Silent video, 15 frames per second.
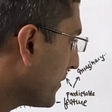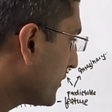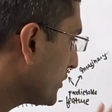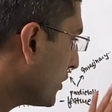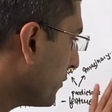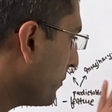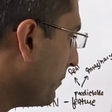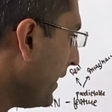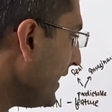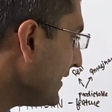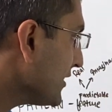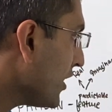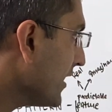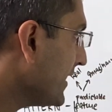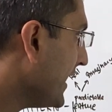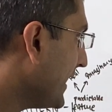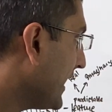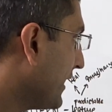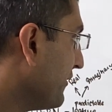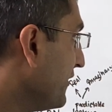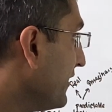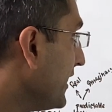So based on
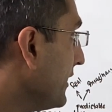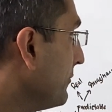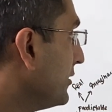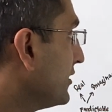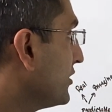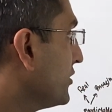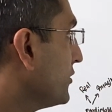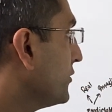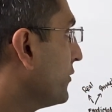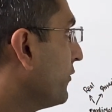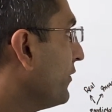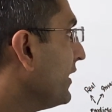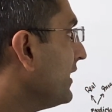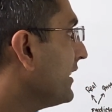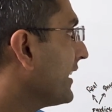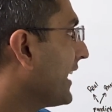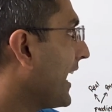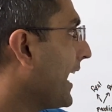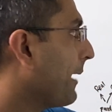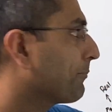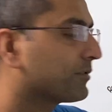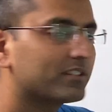data, we were able to fill the
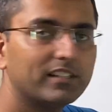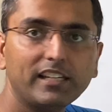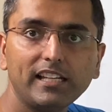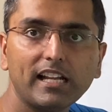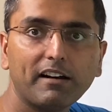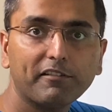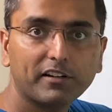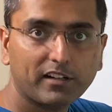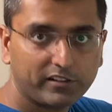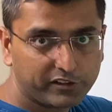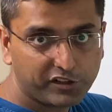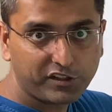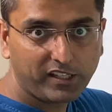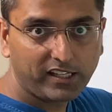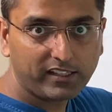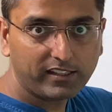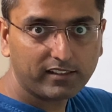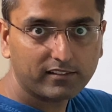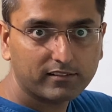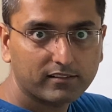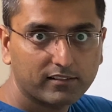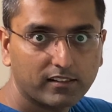gaps in our understanding,
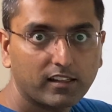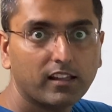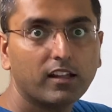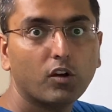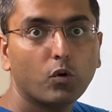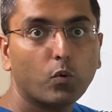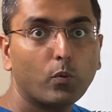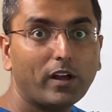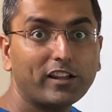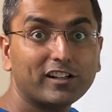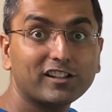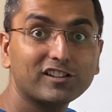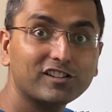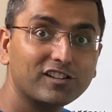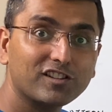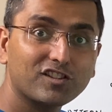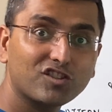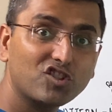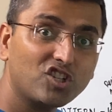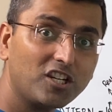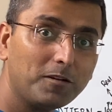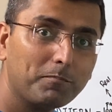whether this is
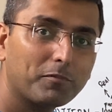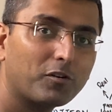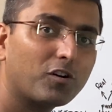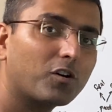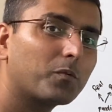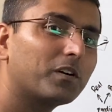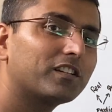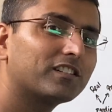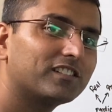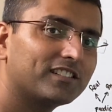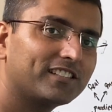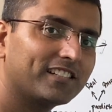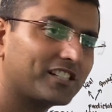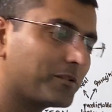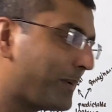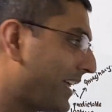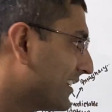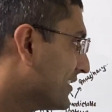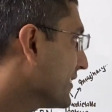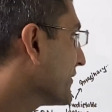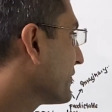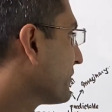cheap or whether this is
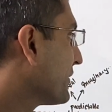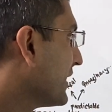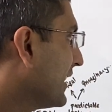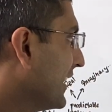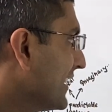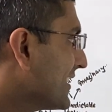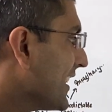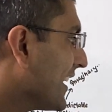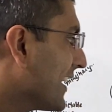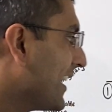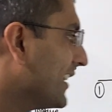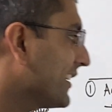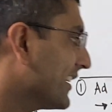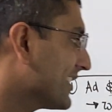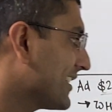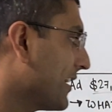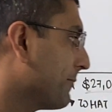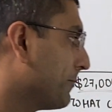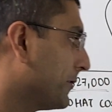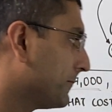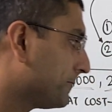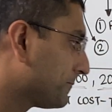expensive. Let's take another
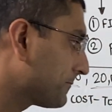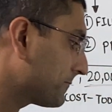example.